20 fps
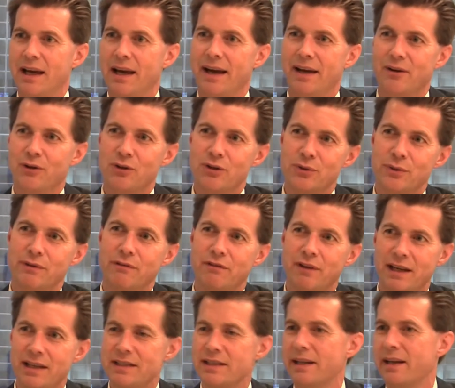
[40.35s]
and also
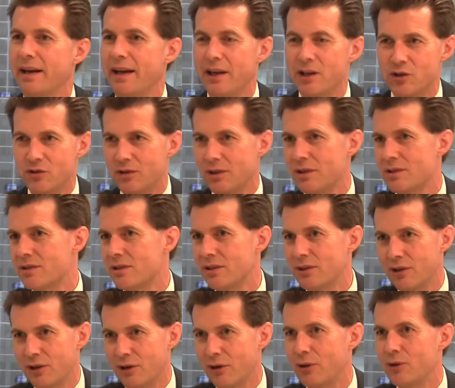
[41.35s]
investing in hedge funds
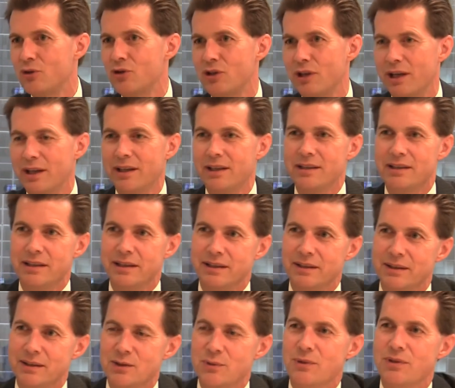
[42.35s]
and negotiating
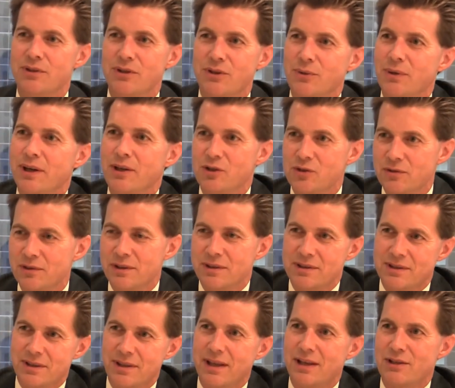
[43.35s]
deals with new hedge
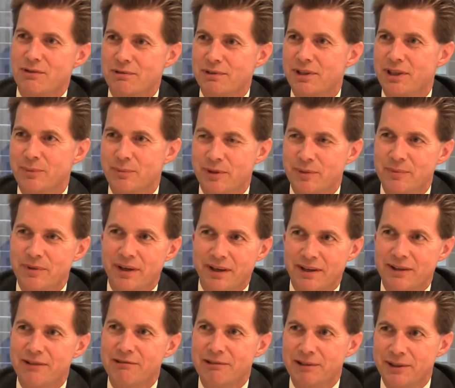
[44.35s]
funds. So that's really been my
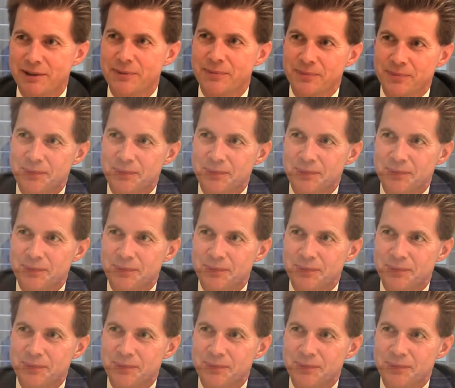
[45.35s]
career.